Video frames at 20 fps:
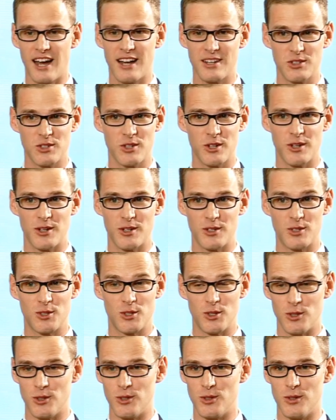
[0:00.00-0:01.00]
I started
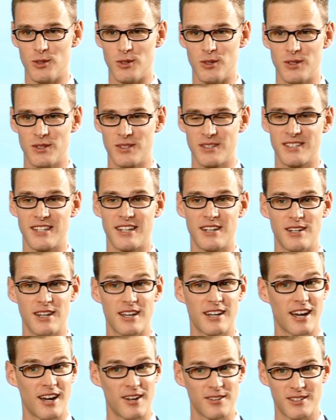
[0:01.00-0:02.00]
to study
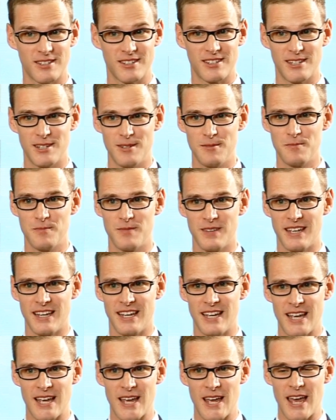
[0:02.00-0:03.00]
accountancy,
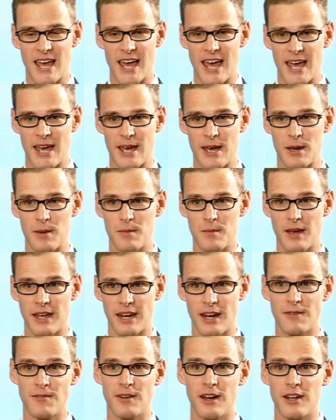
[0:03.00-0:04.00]
and
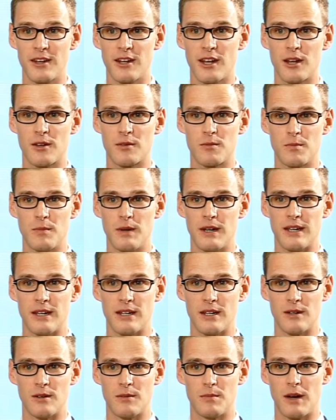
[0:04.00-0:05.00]
I found out
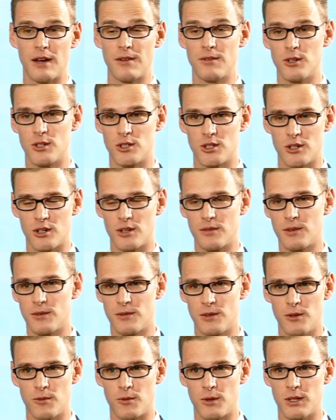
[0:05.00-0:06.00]
by virtue of a
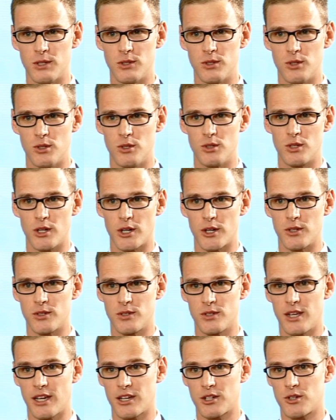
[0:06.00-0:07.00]
few friends who
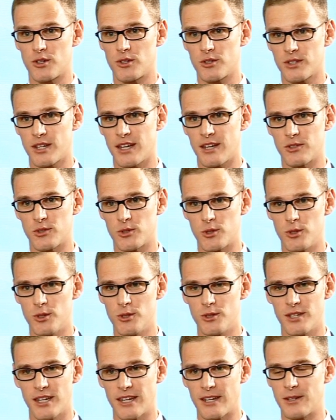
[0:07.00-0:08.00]
chose the actual science
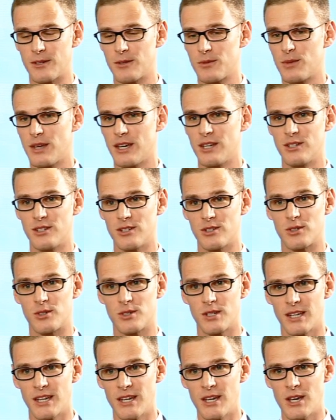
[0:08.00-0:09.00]
route, and they
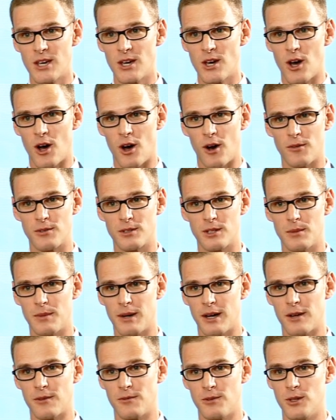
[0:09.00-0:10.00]
just, after
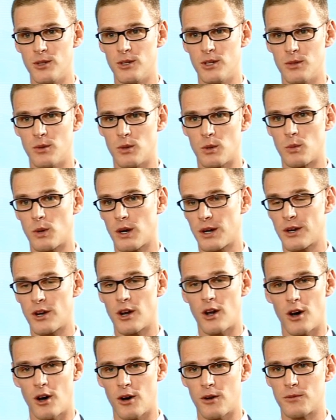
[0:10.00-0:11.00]
about a few,
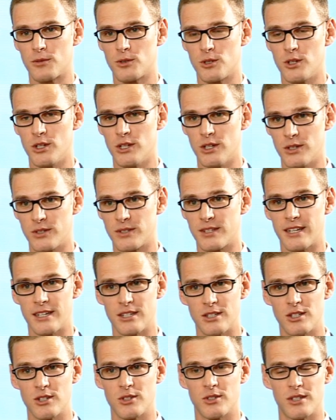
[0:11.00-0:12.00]
1.5, 2 years,
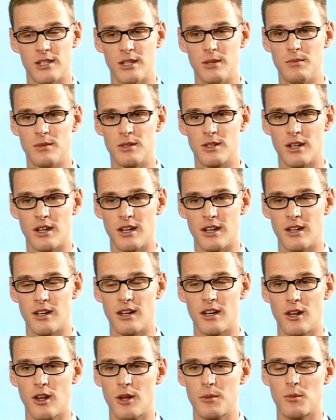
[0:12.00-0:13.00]
they just seemed
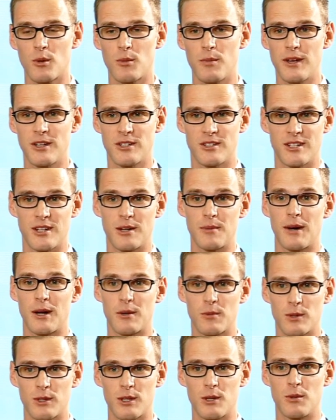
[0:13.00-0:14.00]
a lot more passionate
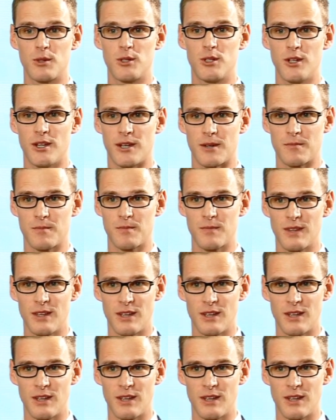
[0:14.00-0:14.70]
about what they were doing.